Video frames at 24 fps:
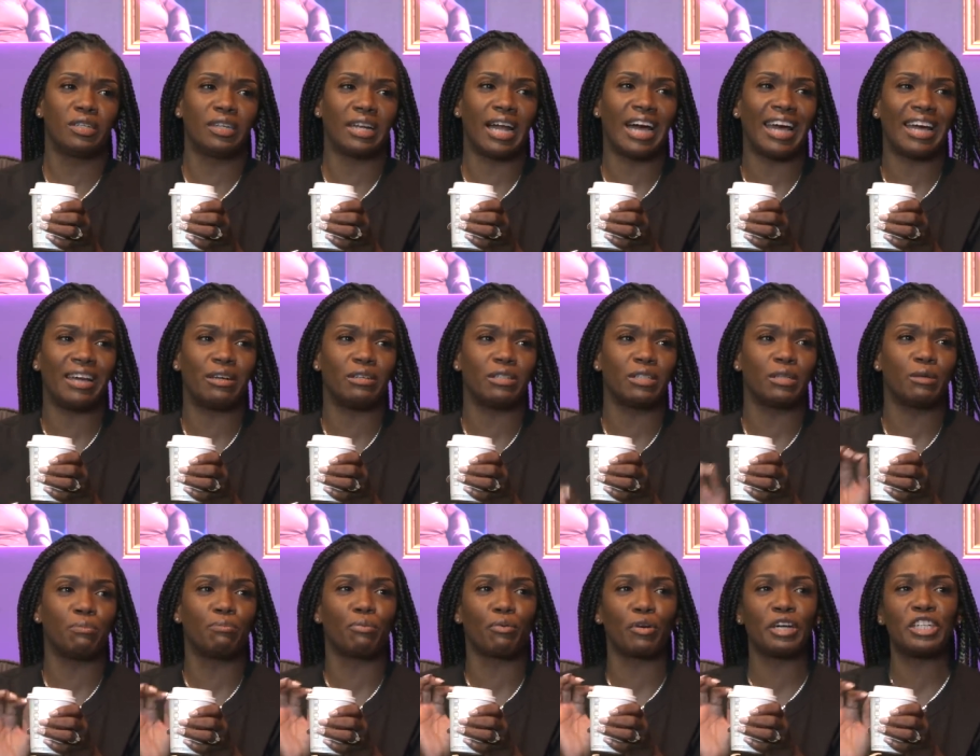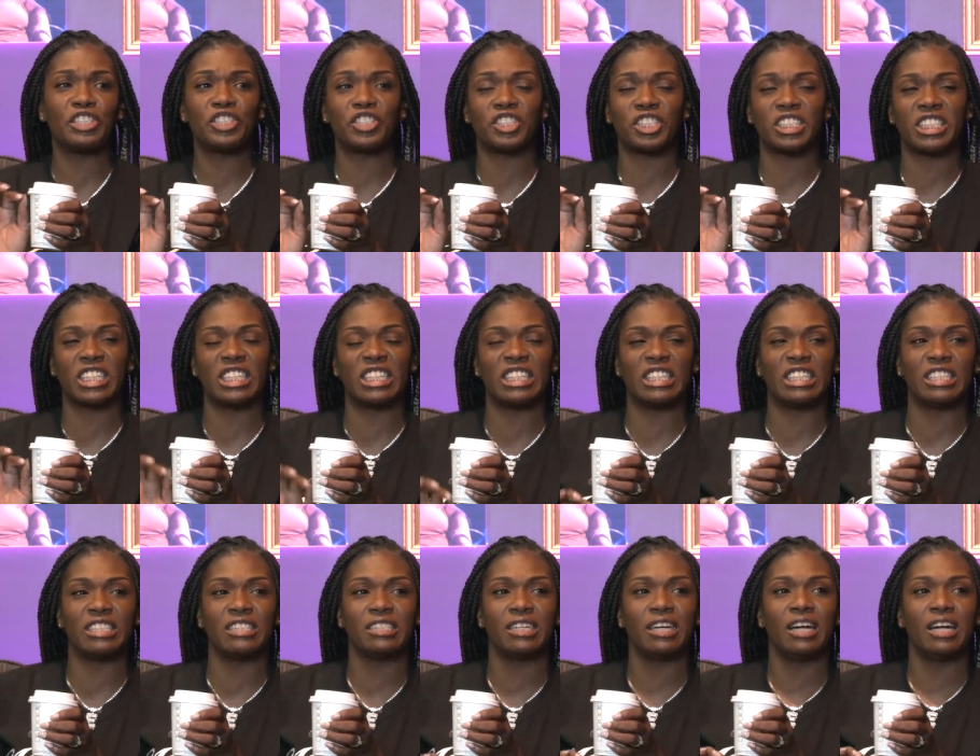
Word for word: Like the British thing.